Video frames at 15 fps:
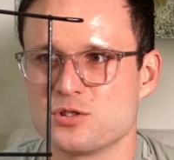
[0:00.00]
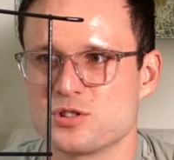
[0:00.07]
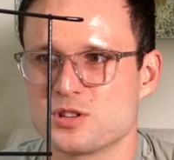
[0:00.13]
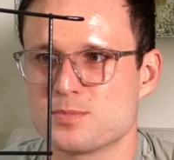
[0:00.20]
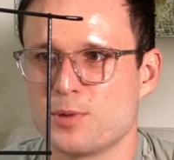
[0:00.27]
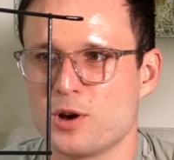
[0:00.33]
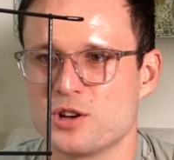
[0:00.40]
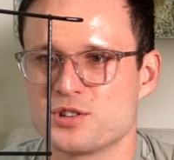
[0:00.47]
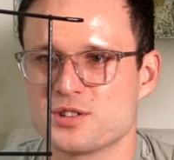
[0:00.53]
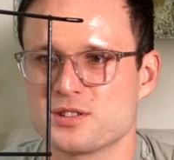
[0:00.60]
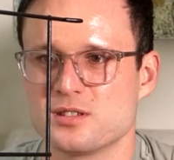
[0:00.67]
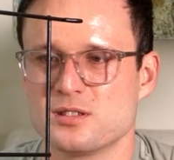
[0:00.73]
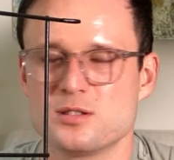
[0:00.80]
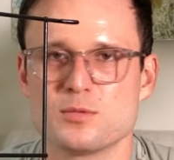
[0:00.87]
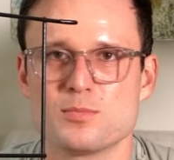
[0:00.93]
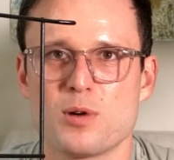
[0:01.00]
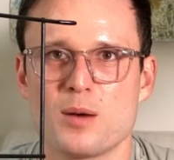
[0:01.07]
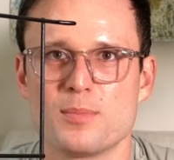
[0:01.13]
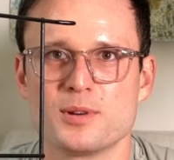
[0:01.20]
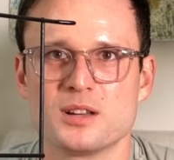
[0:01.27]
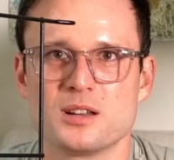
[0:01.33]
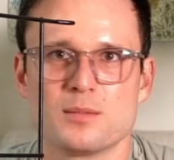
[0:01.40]
You just purchase it, you
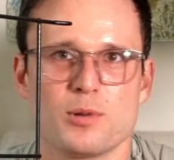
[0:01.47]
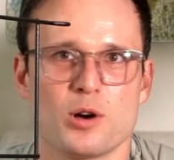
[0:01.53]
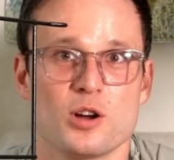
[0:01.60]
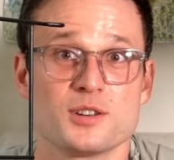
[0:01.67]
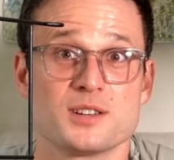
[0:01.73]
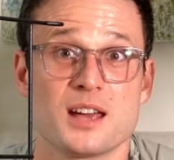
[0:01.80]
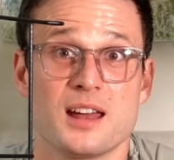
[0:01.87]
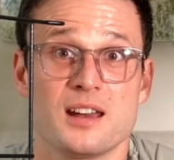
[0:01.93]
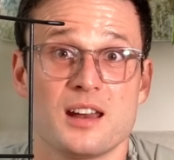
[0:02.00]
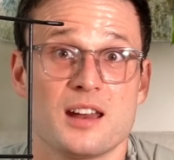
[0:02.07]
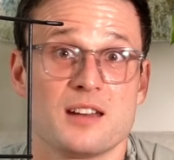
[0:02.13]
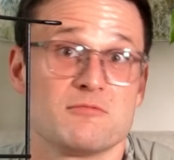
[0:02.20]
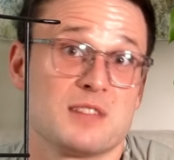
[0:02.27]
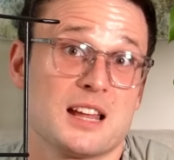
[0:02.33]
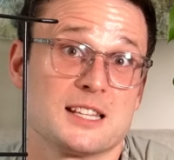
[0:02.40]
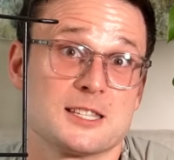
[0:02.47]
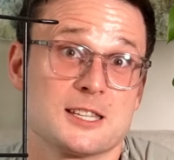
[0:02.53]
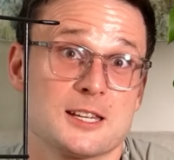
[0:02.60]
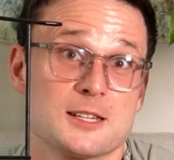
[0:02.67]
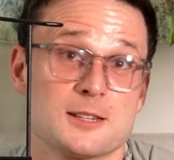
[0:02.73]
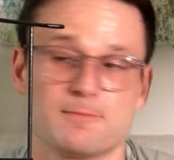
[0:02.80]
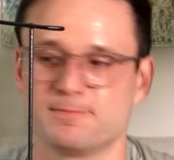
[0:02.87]
pop it in the pot, and then that's
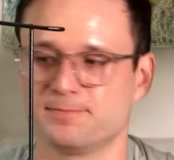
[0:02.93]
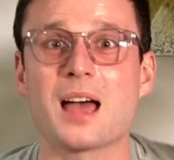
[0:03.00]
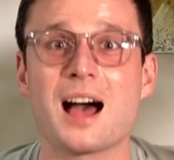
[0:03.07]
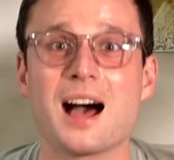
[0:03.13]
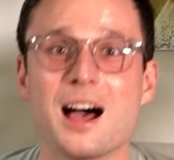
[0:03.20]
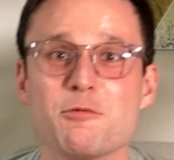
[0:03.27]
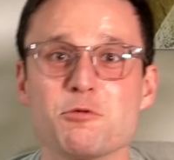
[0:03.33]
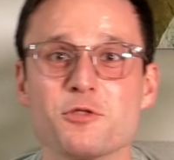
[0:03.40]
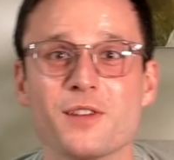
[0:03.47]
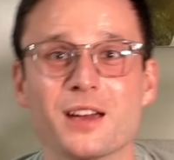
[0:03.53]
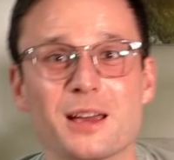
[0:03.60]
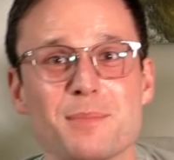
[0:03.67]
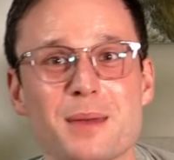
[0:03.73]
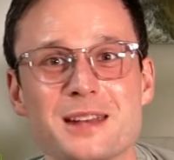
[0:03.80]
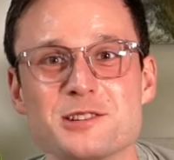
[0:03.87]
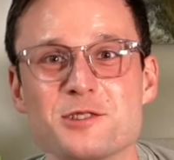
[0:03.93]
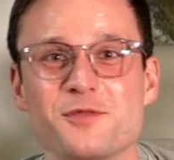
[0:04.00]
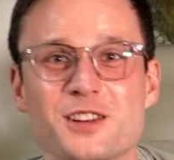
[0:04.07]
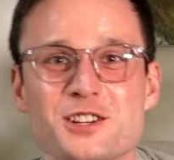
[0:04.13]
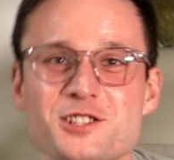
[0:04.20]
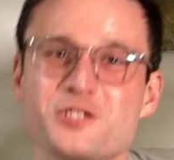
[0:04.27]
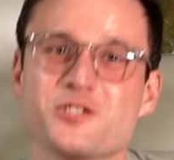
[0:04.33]
it. I would recommend a
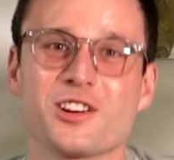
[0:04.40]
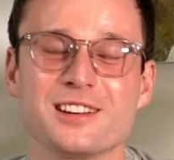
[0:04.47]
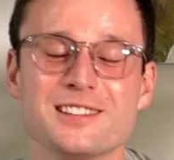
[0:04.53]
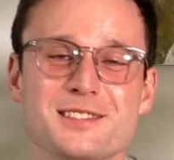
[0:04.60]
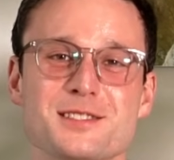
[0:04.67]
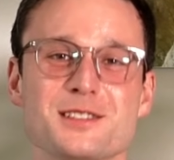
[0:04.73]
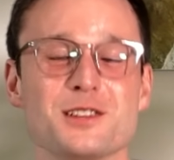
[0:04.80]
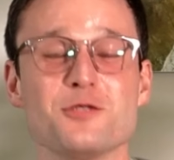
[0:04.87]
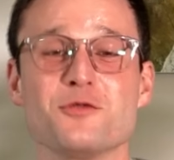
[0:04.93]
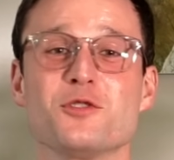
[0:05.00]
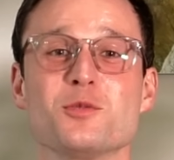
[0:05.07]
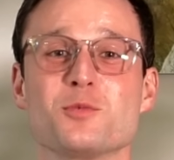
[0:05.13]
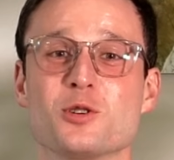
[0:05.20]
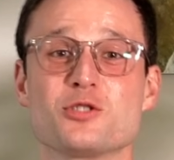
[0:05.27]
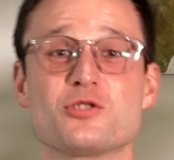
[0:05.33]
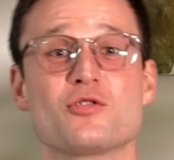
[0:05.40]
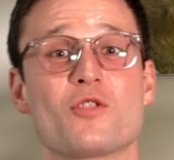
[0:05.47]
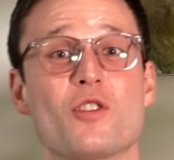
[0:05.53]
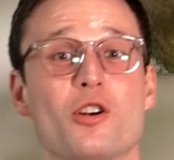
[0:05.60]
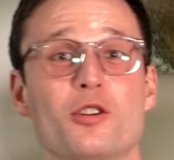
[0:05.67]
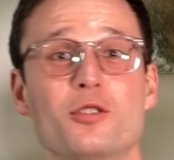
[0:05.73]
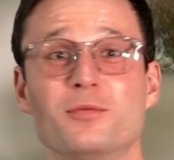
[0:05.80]
veggie trellis if you want to
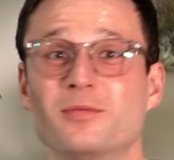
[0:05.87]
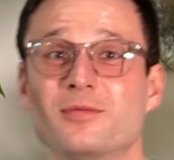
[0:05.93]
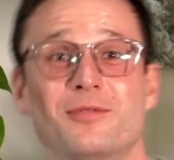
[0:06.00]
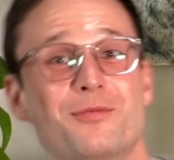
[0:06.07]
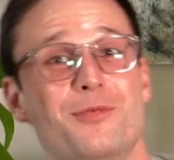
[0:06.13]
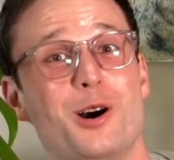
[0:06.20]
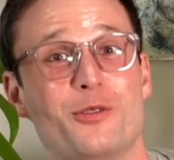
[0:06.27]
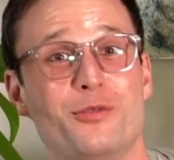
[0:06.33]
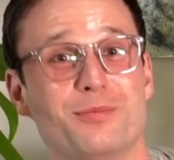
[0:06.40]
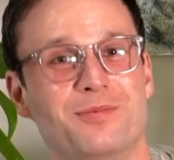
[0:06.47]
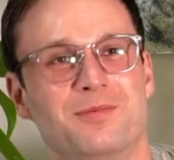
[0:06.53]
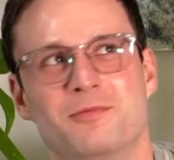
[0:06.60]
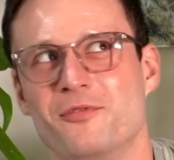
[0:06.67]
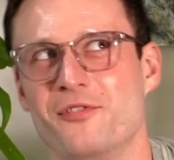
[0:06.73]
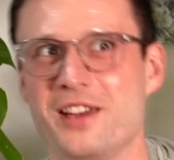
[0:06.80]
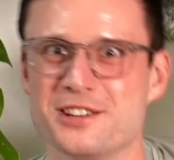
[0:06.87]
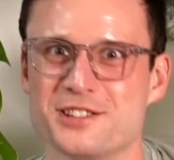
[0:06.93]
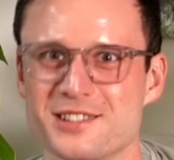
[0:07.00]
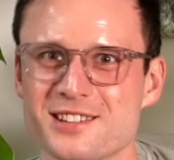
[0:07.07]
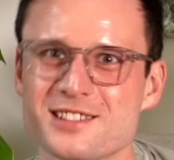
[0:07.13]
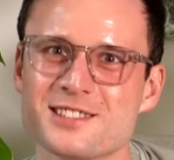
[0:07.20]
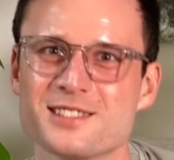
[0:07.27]
grow, well,
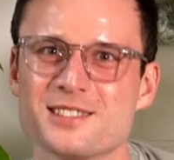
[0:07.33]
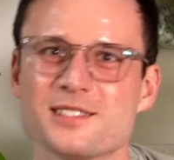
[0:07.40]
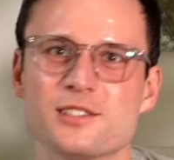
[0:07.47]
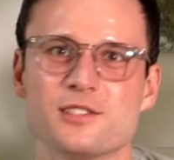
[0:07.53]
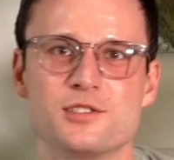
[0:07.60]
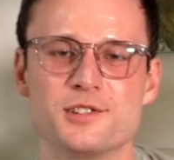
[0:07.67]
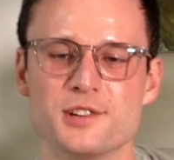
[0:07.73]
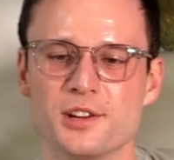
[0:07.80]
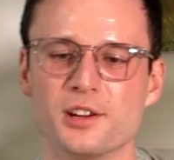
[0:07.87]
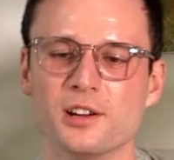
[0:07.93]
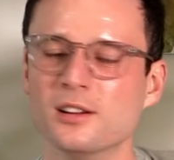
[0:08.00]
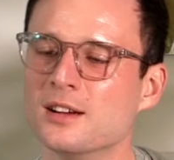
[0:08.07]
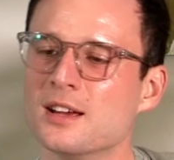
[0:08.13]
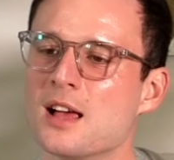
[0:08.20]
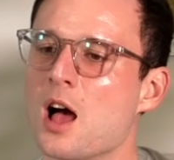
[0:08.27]
veggies duh.